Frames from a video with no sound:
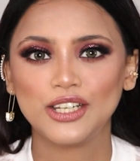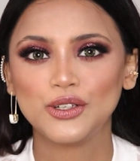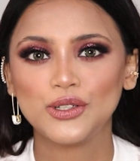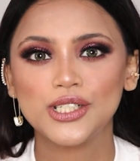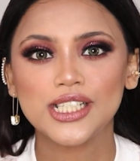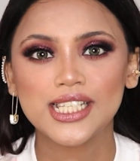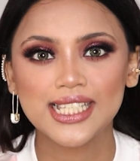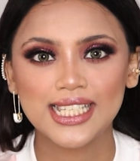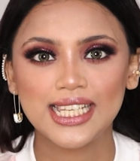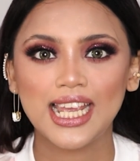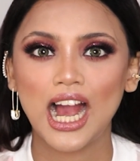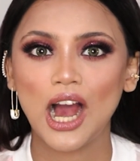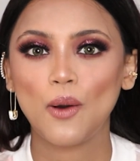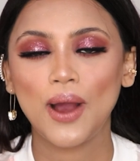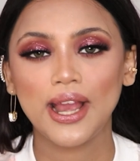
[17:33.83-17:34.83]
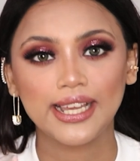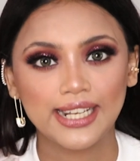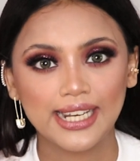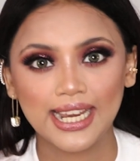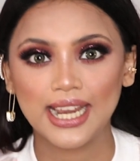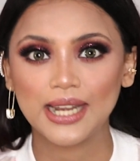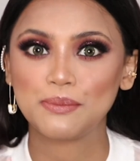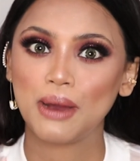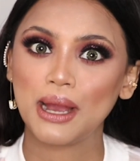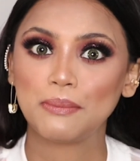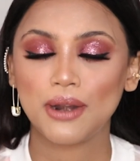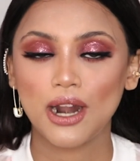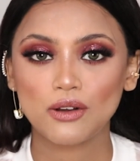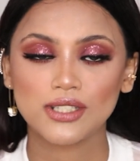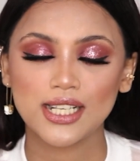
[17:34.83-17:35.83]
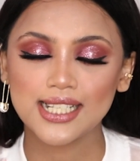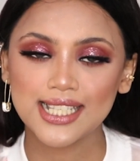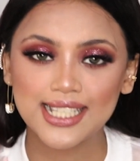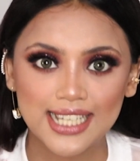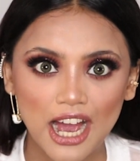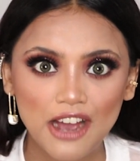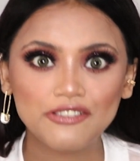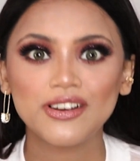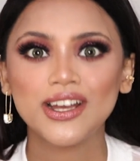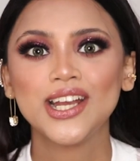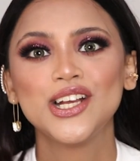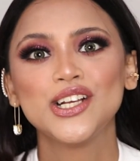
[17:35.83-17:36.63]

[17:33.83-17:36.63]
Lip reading: and you will see how I create my brows and stuff.